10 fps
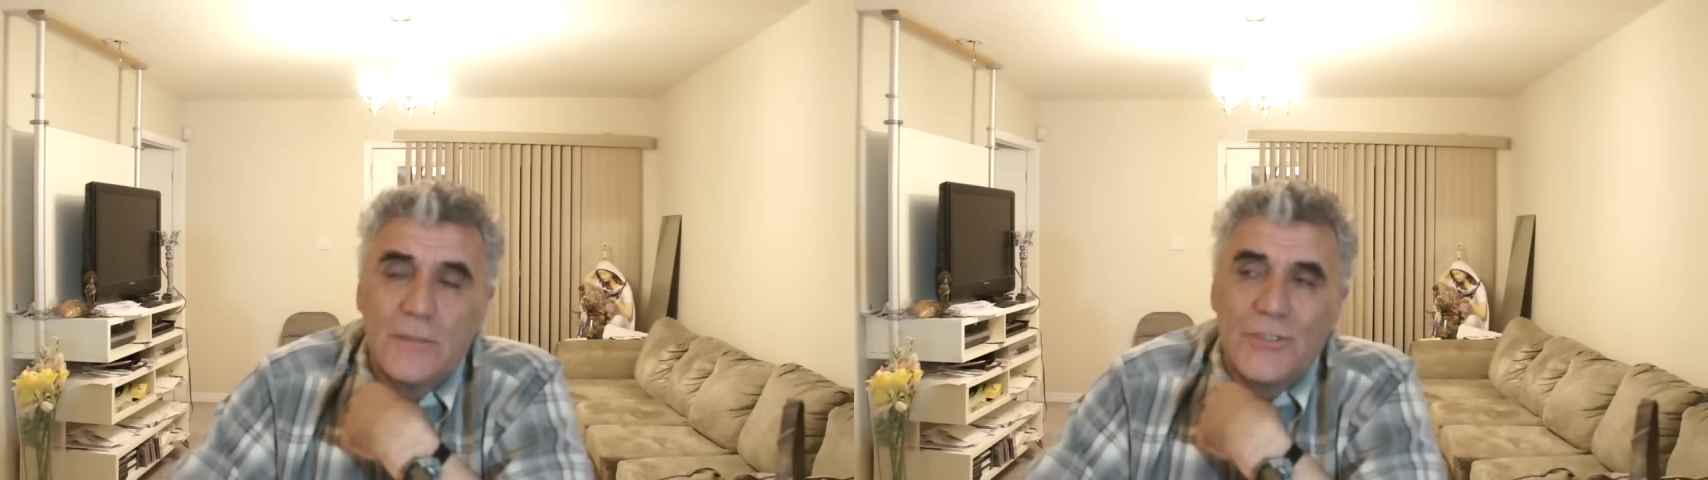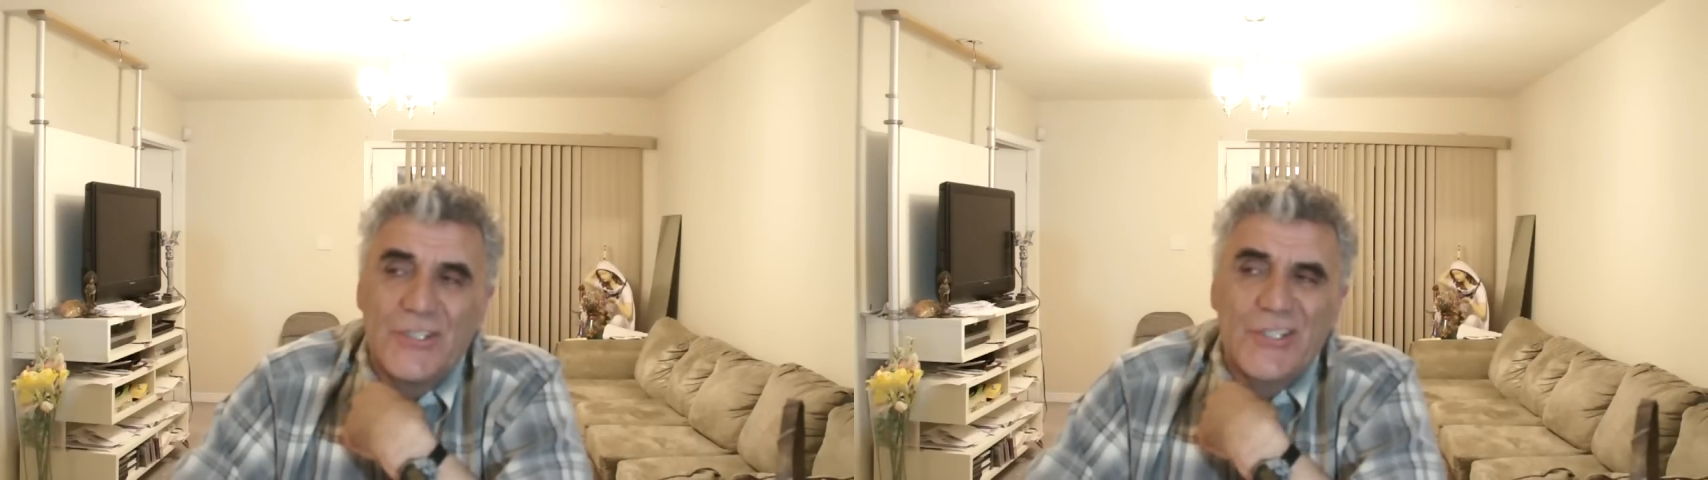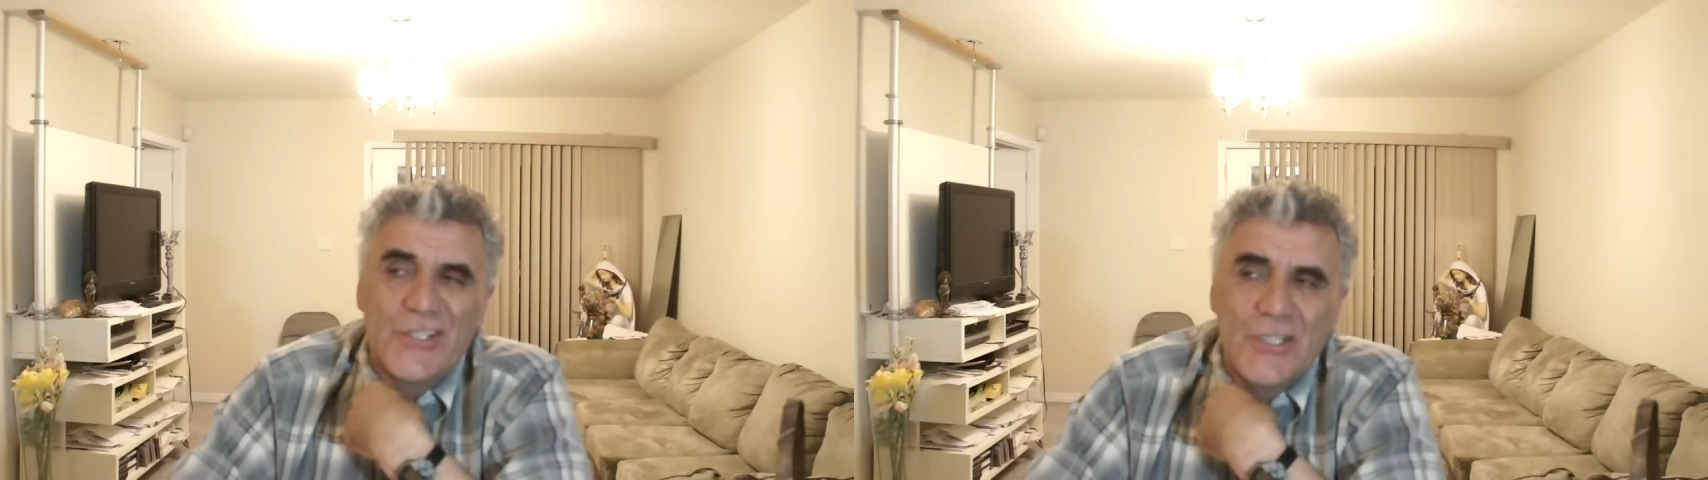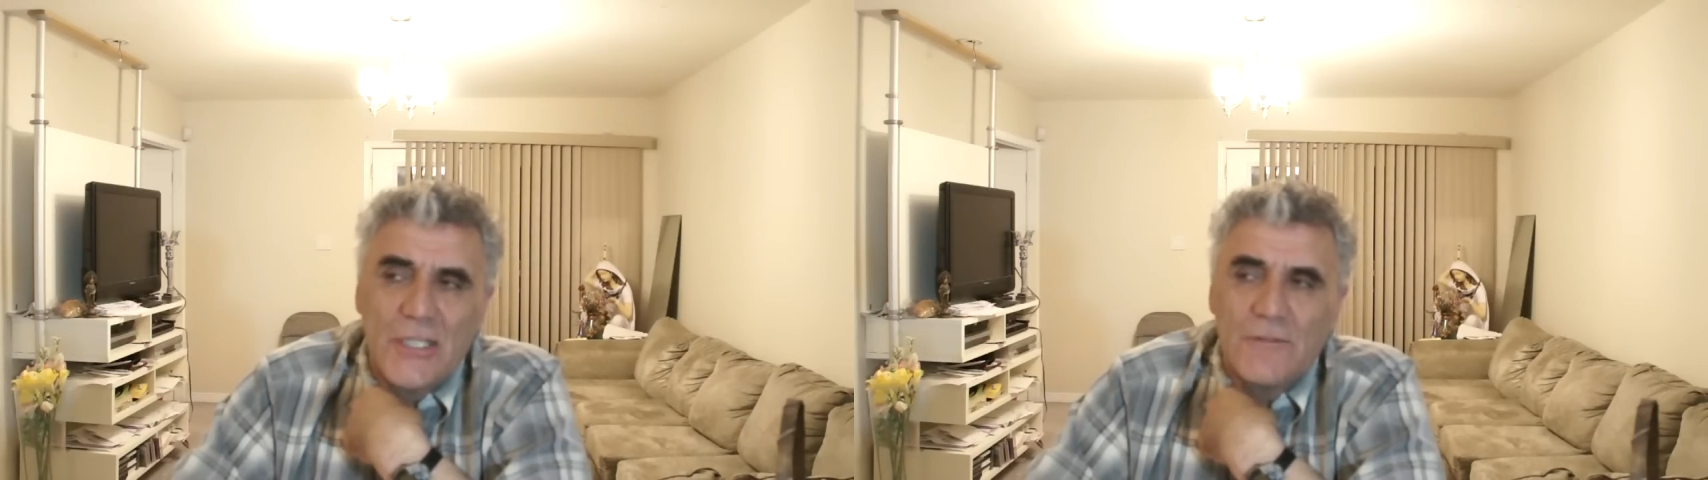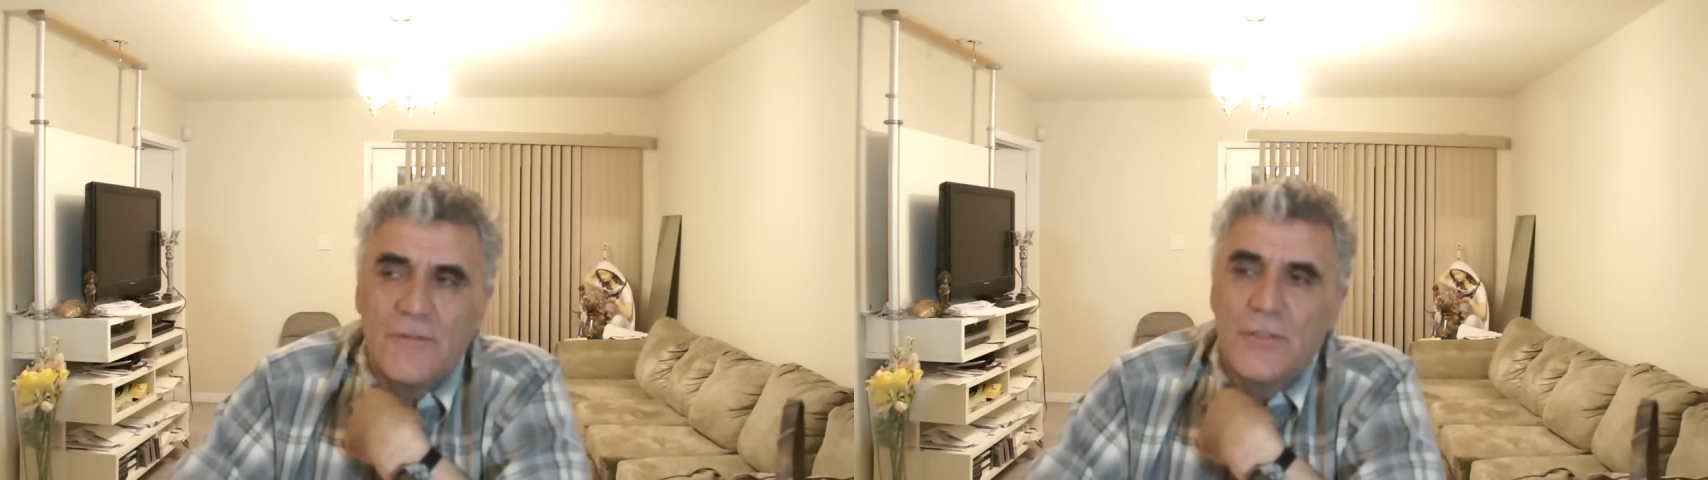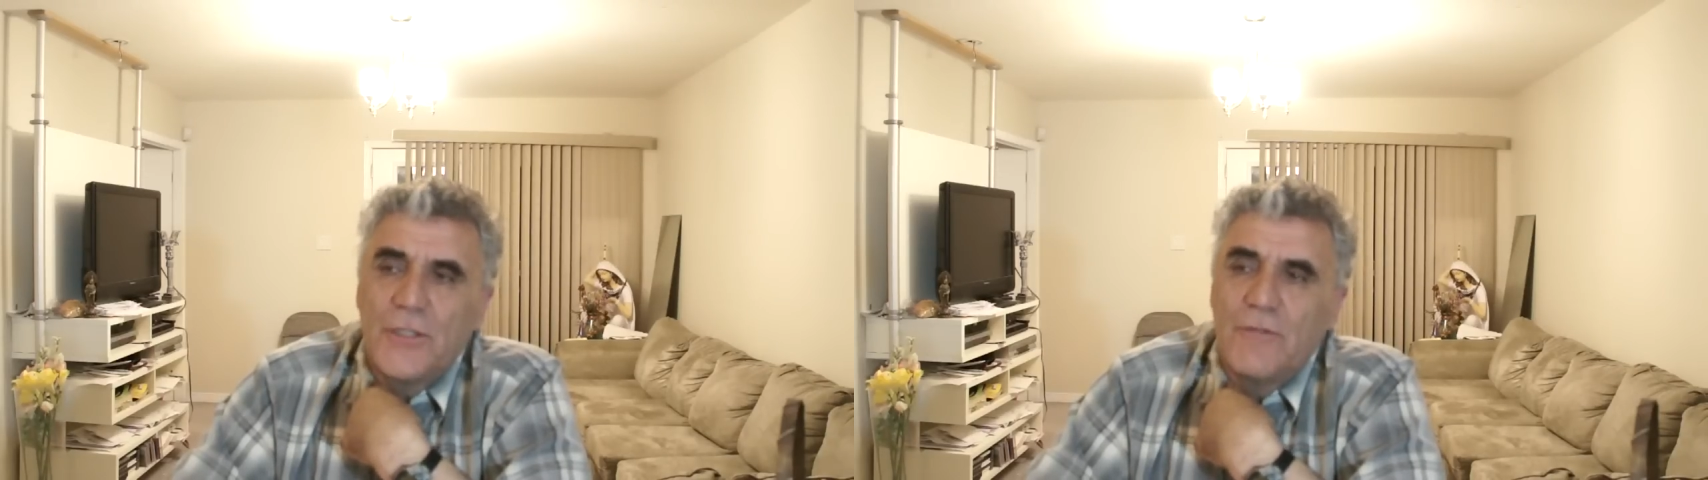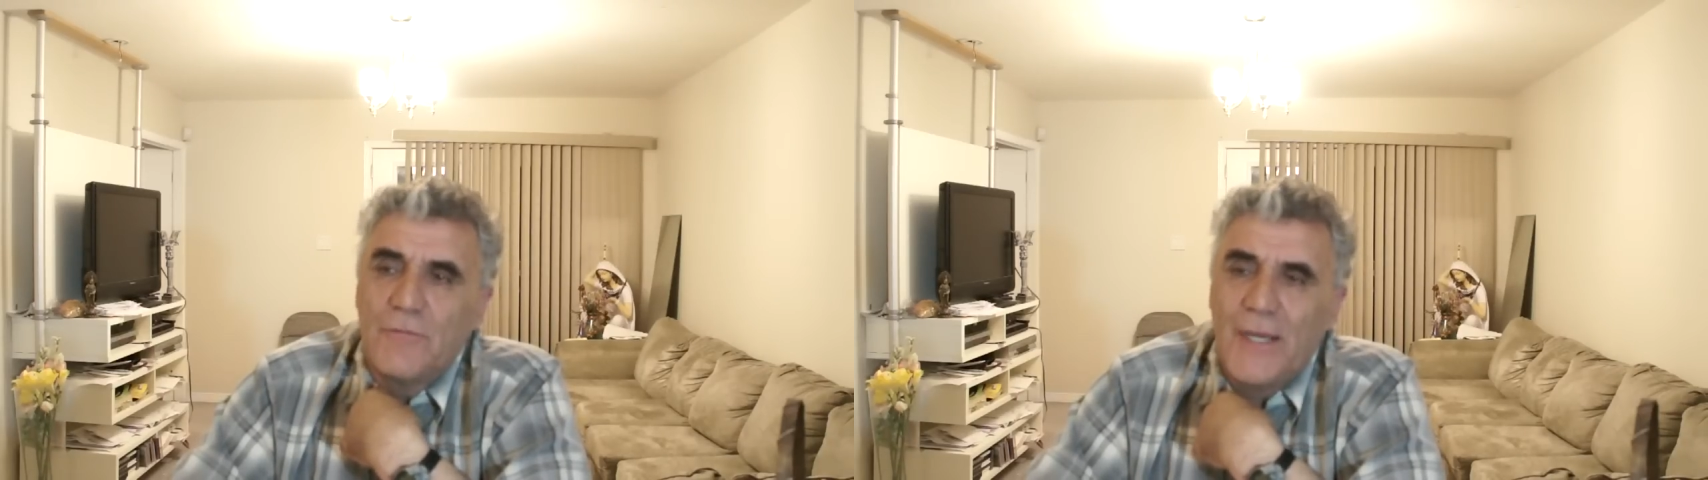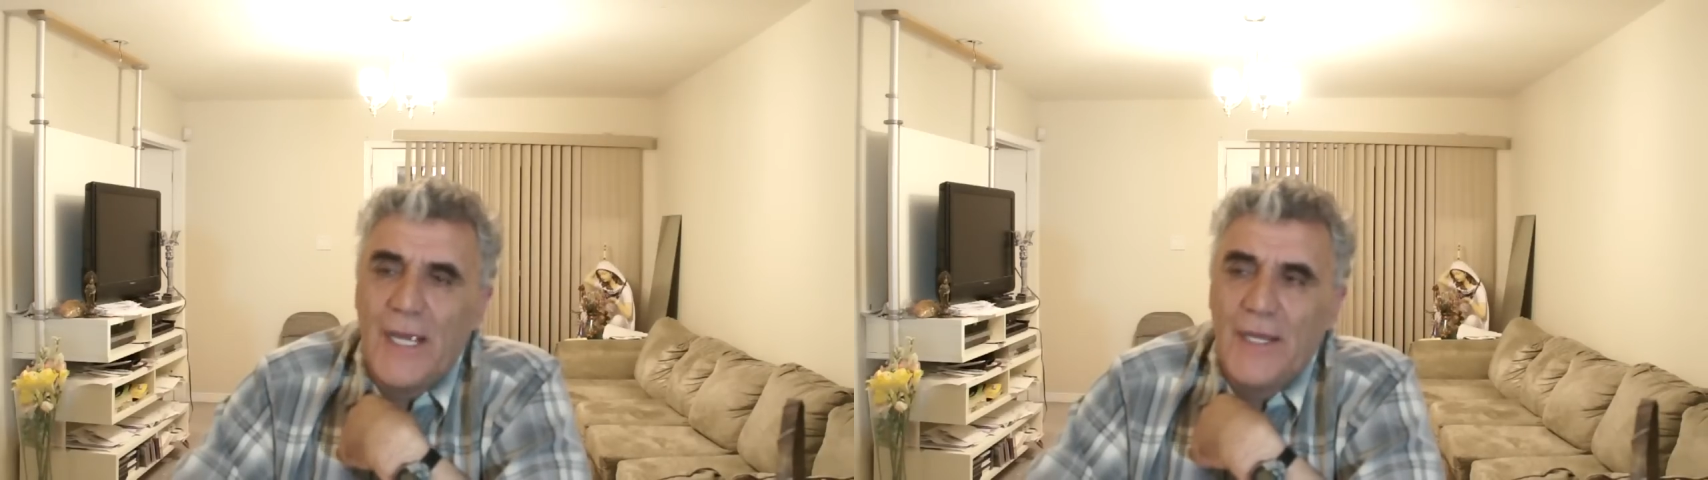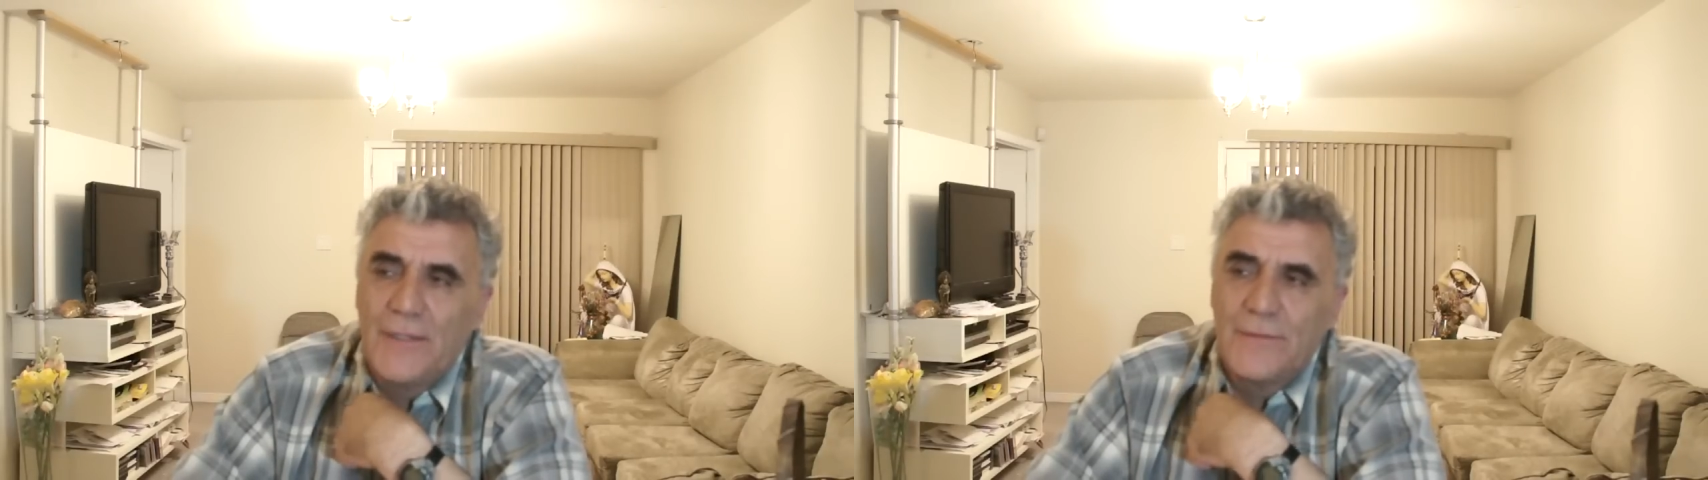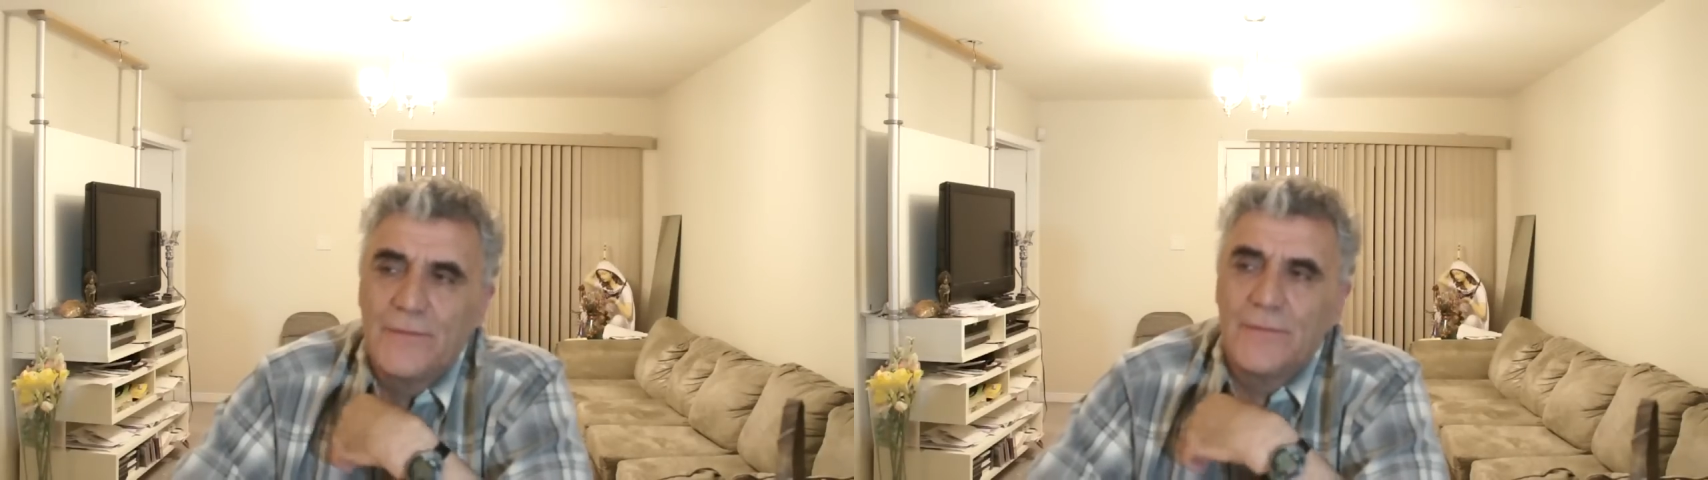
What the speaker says: or the selfhood of man,